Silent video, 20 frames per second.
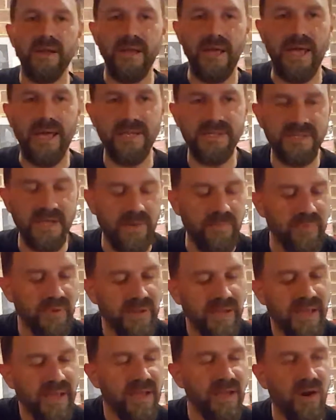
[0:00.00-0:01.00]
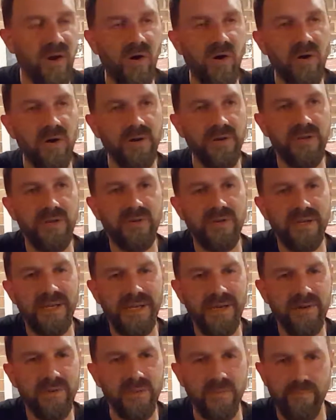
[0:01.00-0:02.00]
As I play it hard, you can
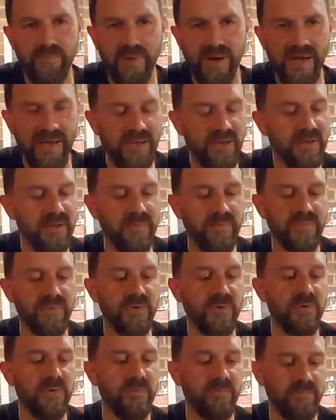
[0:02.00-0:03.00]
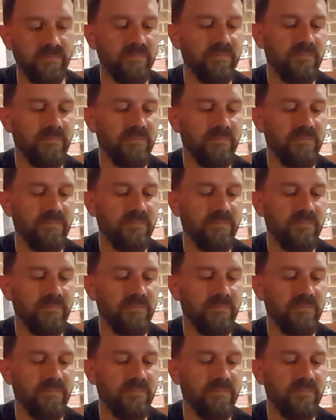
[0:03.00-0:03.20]
hear the bite come through.